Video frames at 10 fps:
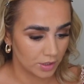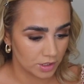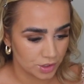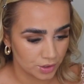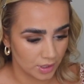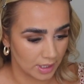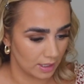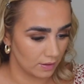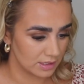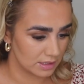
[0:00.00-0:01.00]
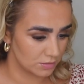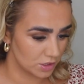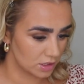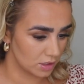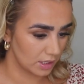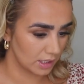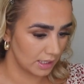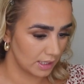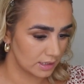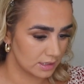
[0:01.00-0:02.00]
gonna do now is I'm just gonna
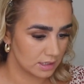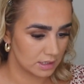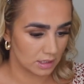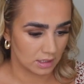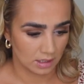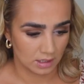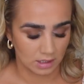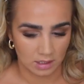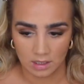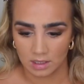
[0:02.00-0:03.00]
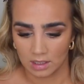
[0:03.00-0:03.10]
get